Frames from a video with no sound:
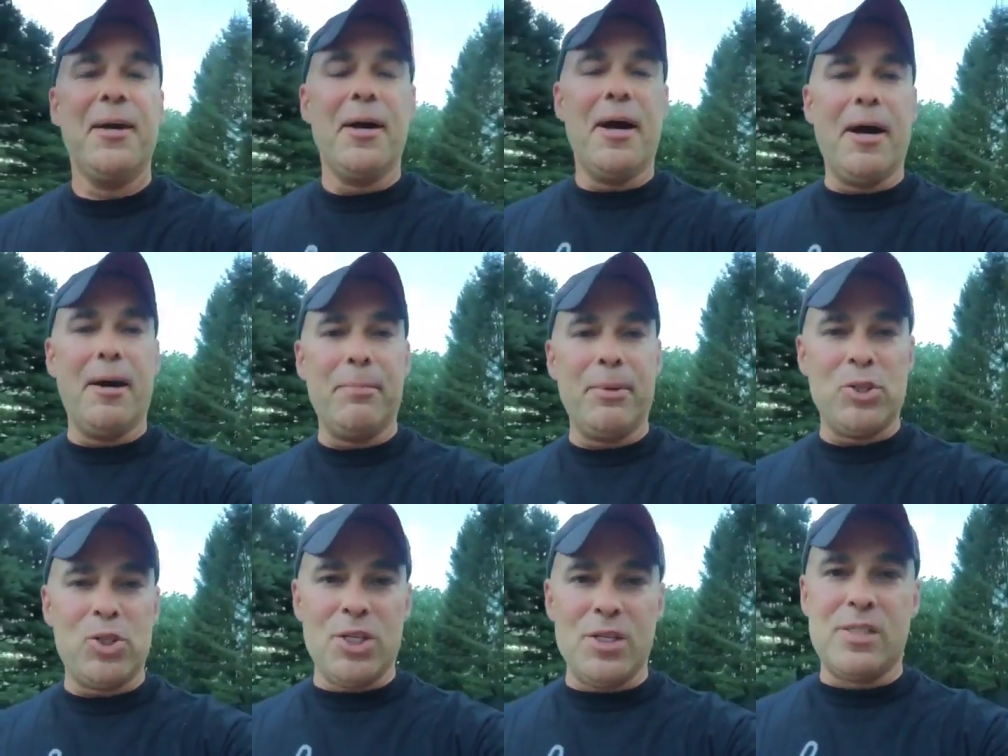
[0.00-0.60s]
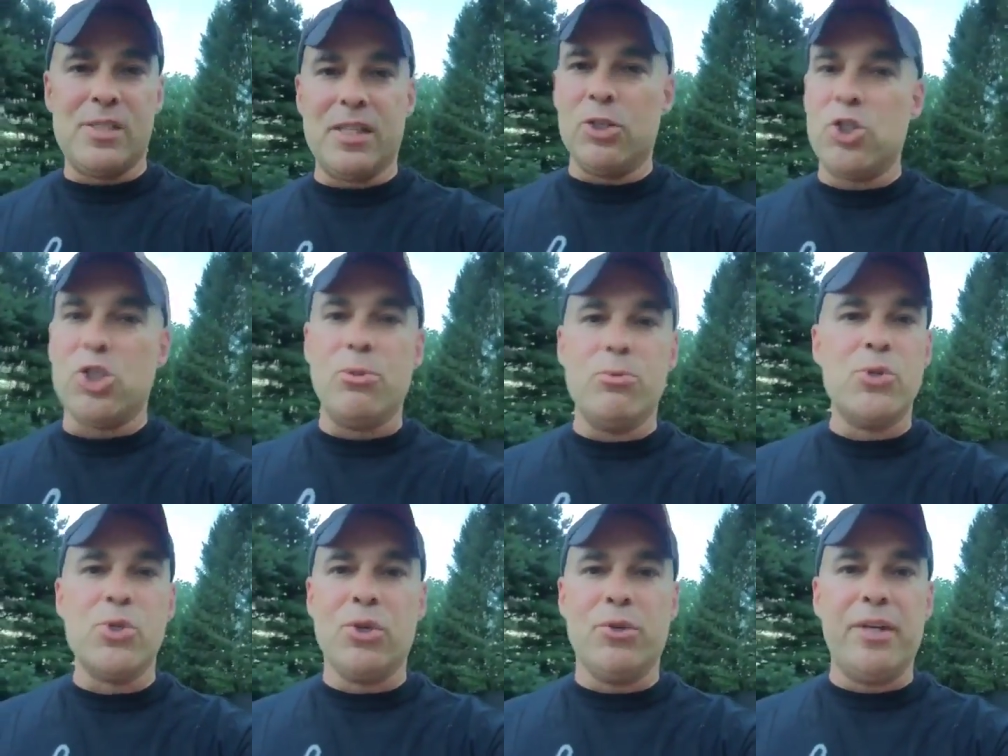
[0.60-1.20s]
but she said
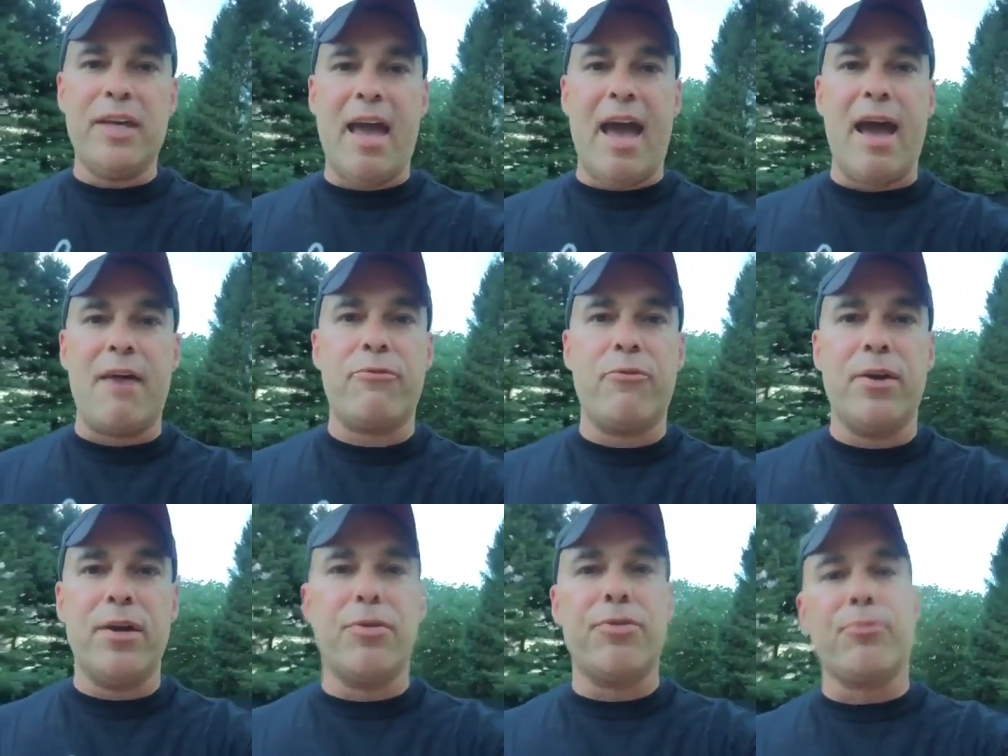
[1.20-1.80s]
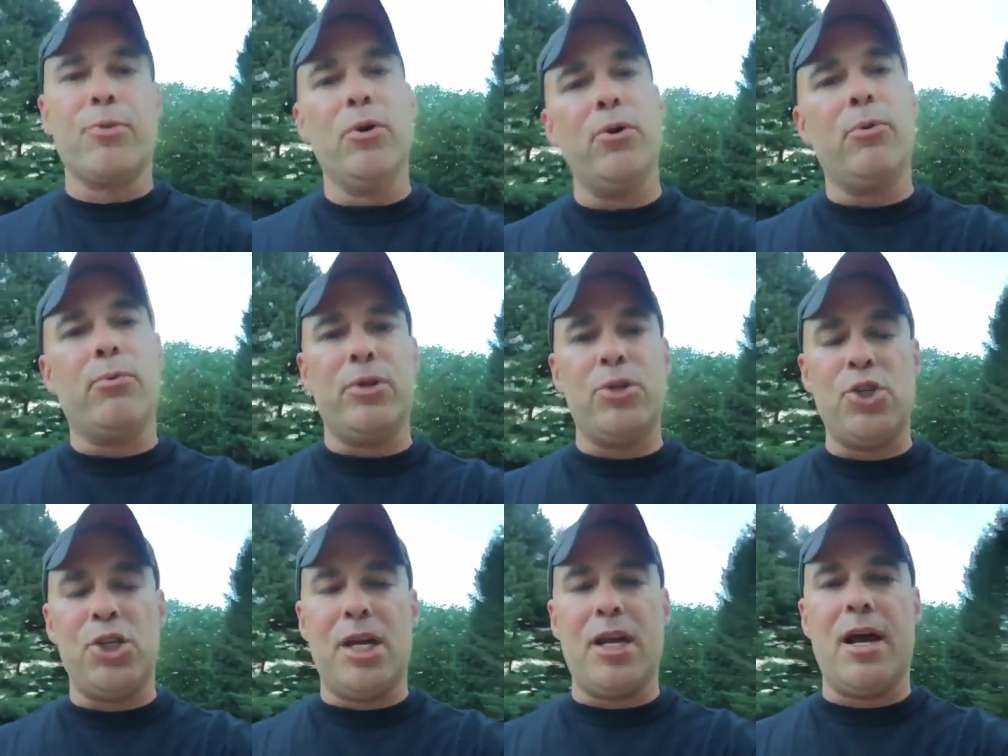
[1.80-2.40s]
she was only halfway through it
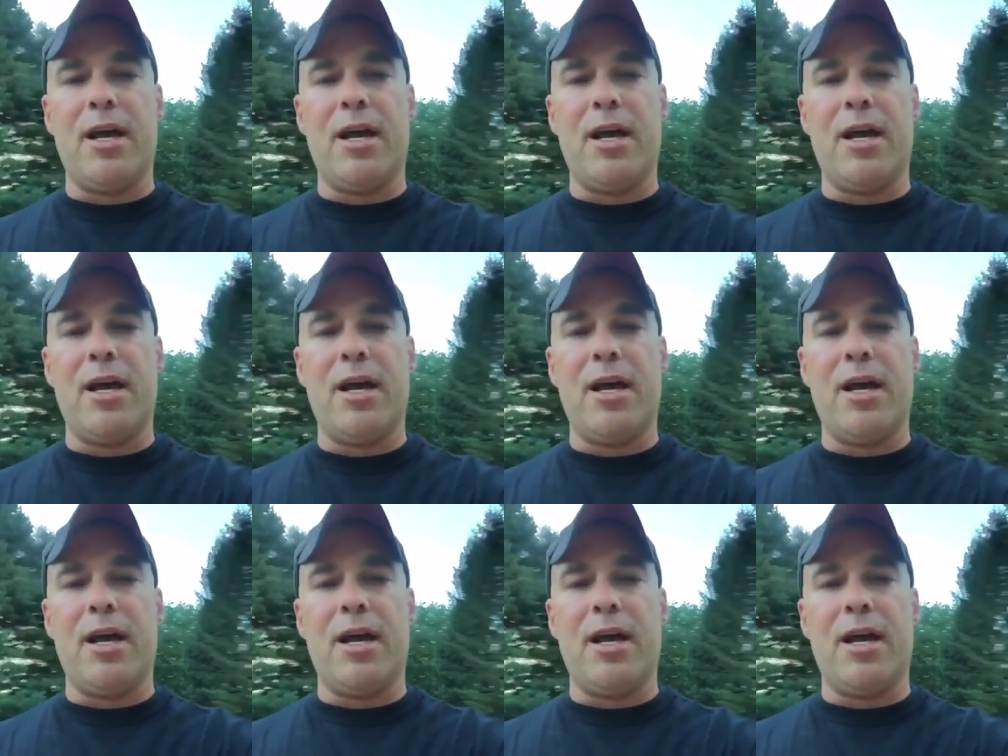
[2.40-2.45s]
when she